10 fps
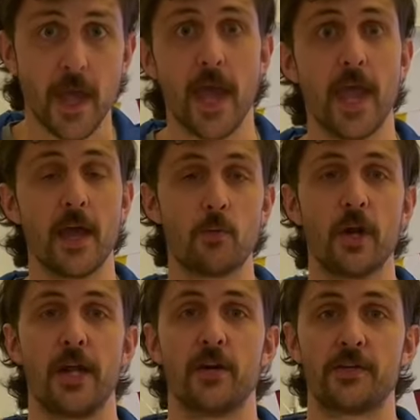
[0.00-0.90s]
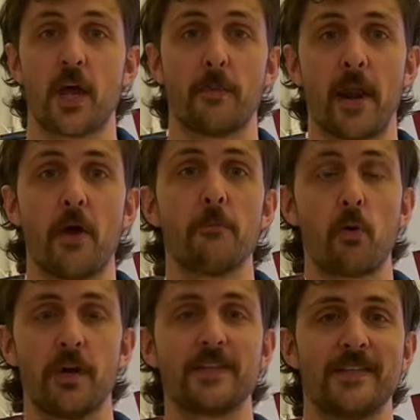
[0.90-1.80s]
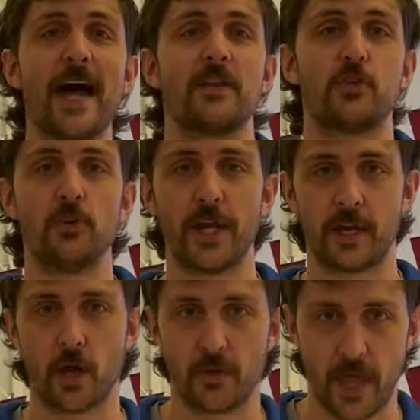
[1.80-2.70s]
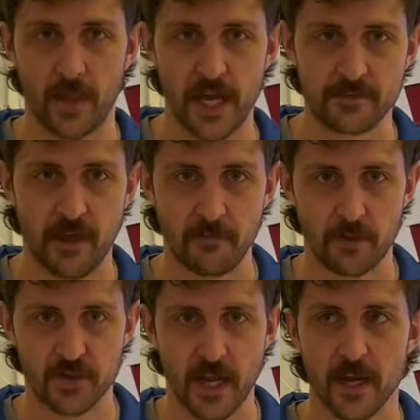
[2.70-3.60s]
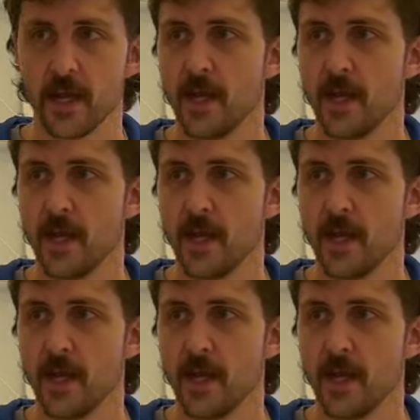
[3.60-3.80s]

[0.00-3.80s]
And we're here to talk about how important it is not to let it go, that last 5%.